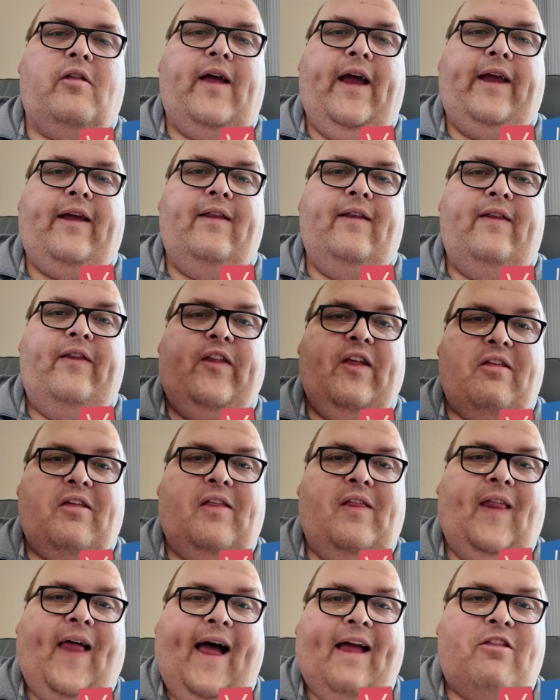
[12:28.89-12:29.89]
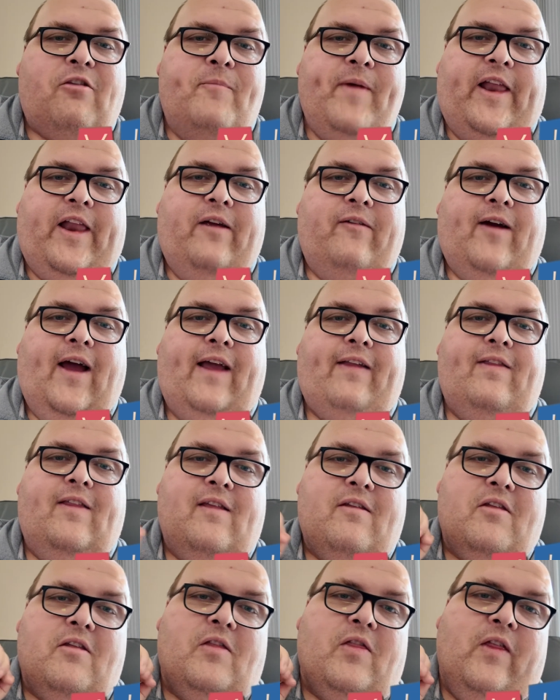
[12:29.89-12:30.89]
like, this is last minute, right?
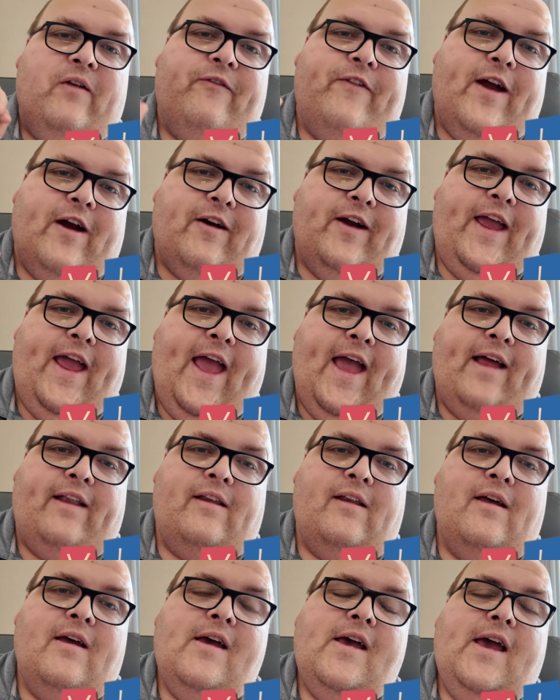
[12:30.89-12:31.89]
This is the very end.